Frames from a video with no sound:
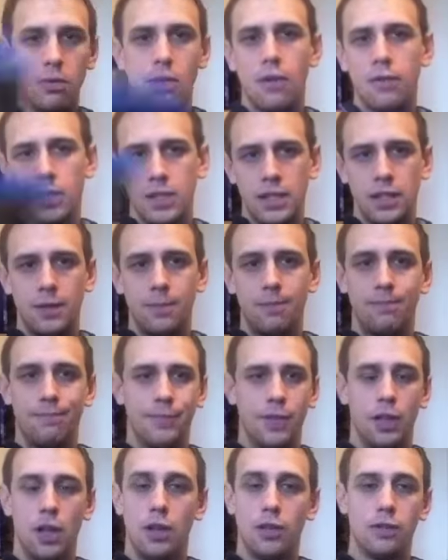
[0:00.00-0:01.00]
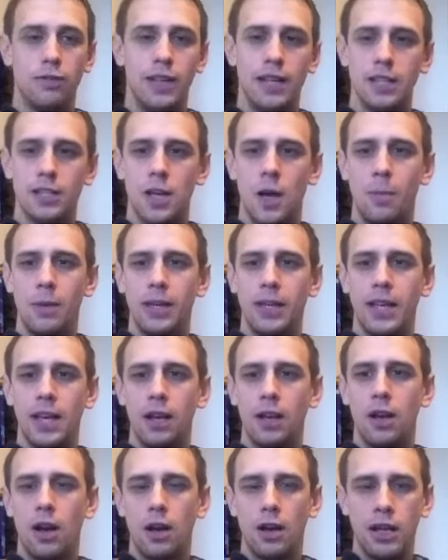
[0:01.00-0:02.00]
know, obviously the Lord of the Rings, The Hobbit, King
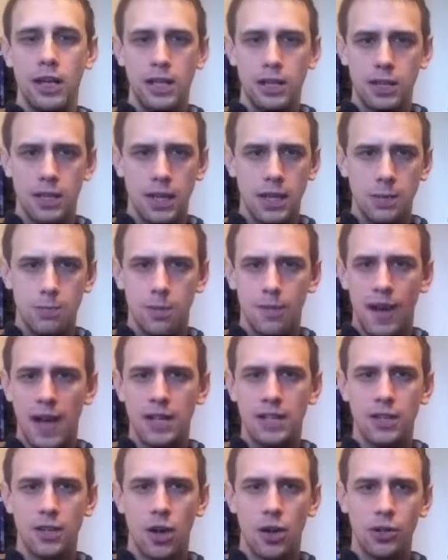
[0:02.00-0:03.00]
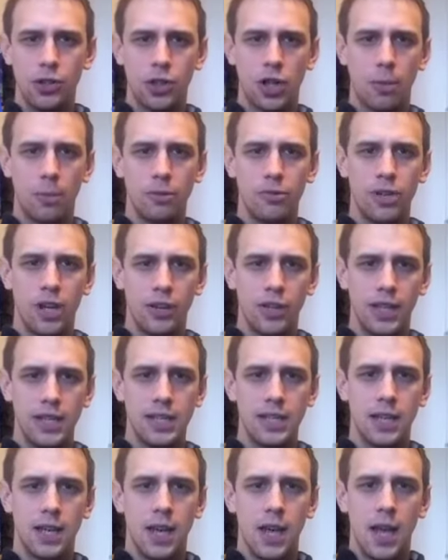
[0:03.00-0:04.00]
Kong, he provides an audio commentary on this.